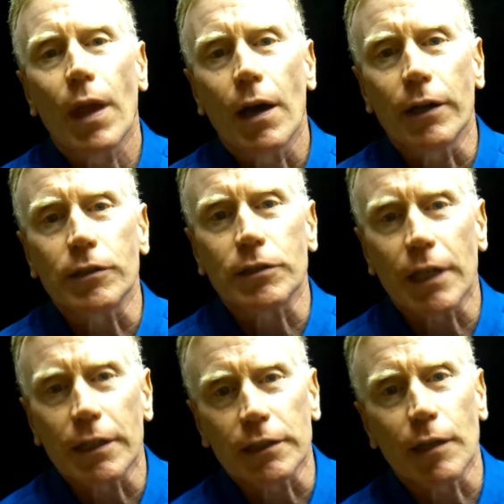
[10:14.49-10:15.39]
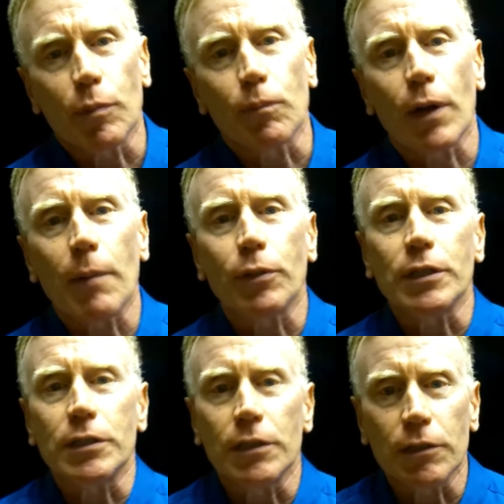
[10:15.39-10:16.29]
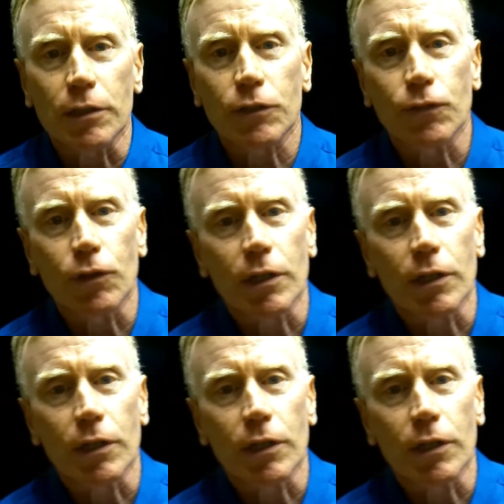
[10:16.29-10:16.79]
understand the type of properties he looks for,